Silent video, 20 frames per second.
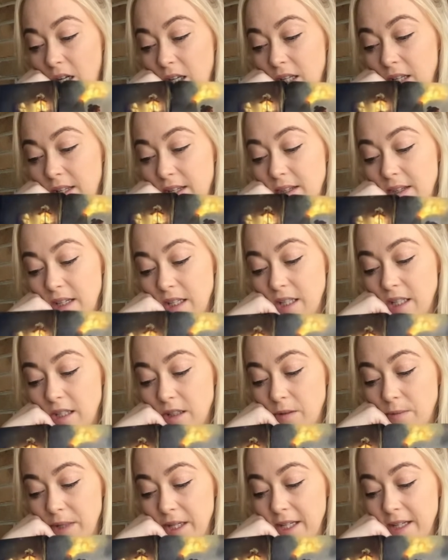this is a
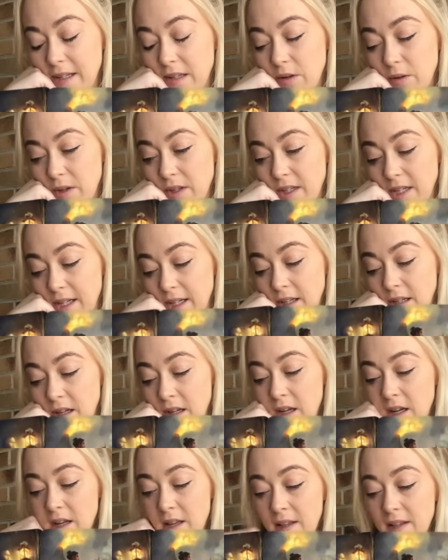little bit exhausting.
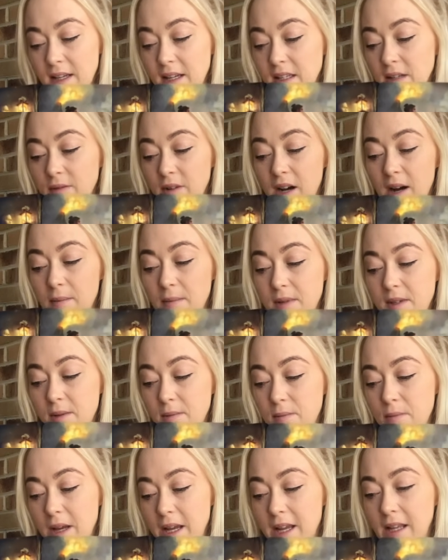Six of Cups
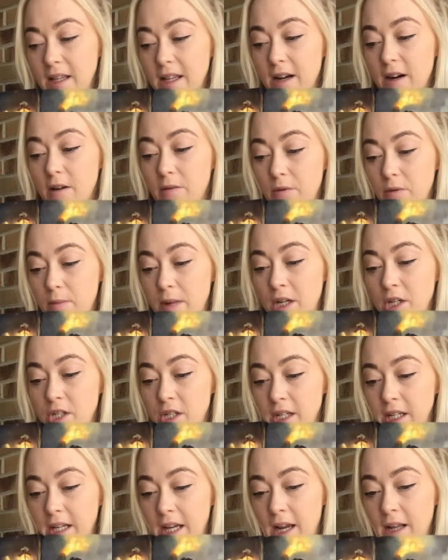being there, I will
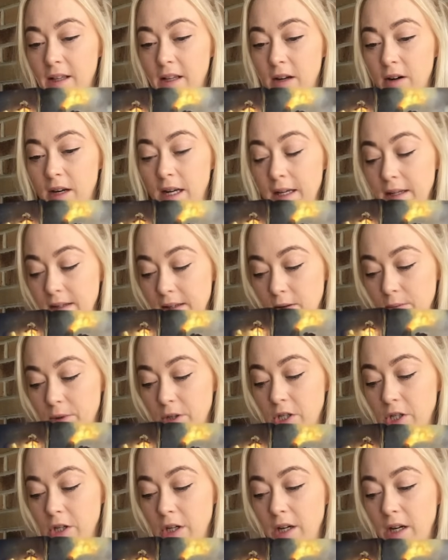mention again, there is
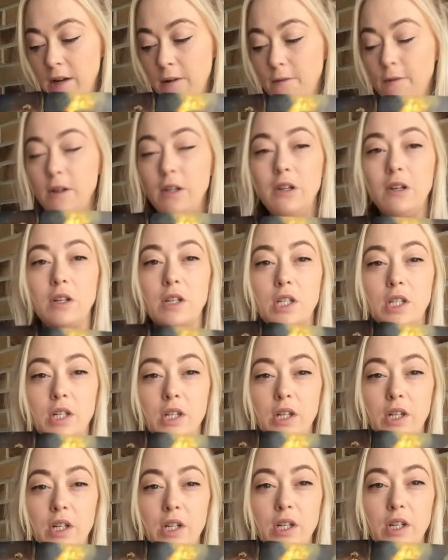opportunity for you to
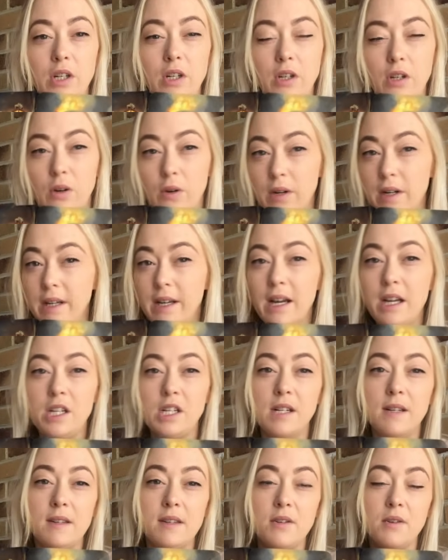not engage
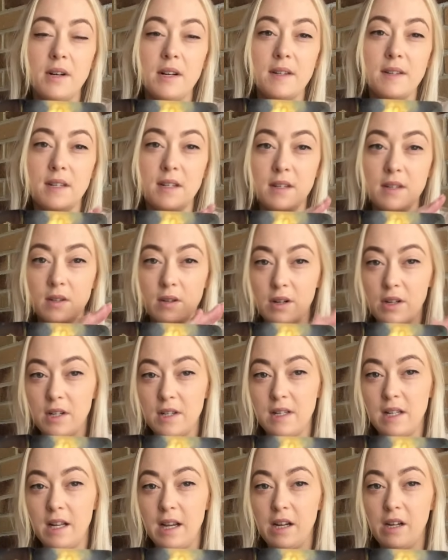in stress and sort of
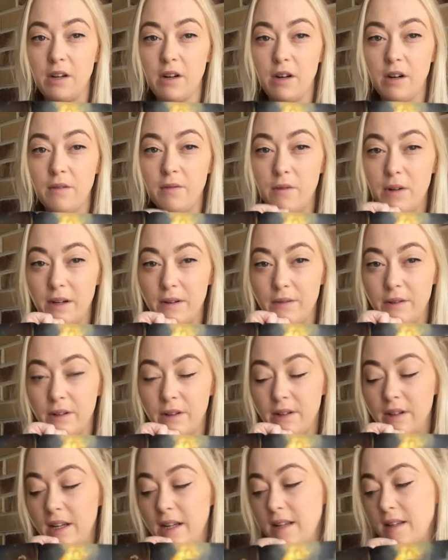just let go of
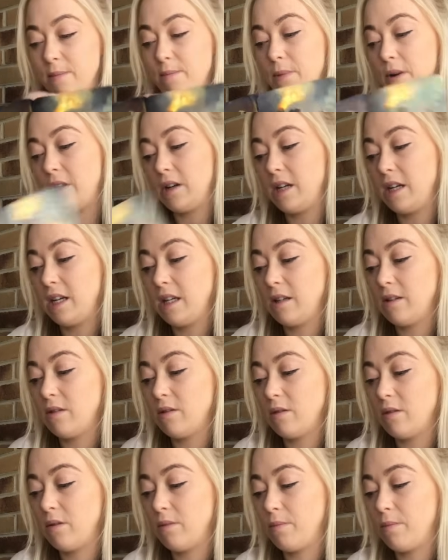whatever is burdening,
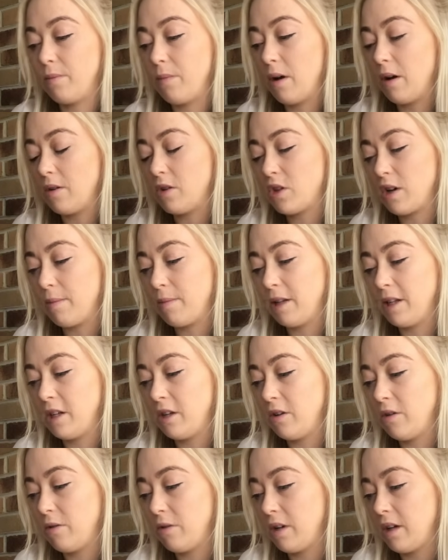uh, troubling
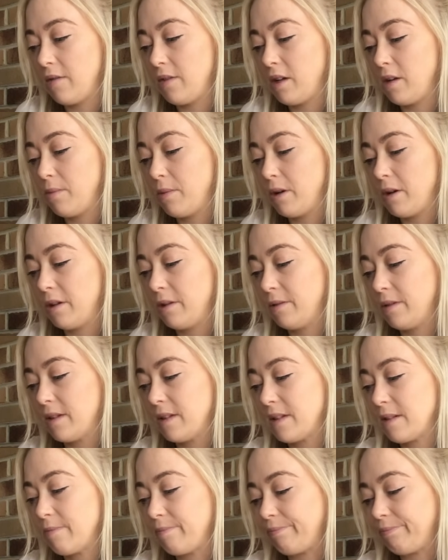you or giving you
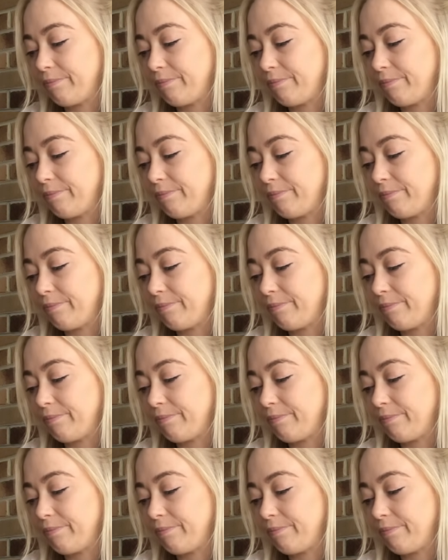burdens.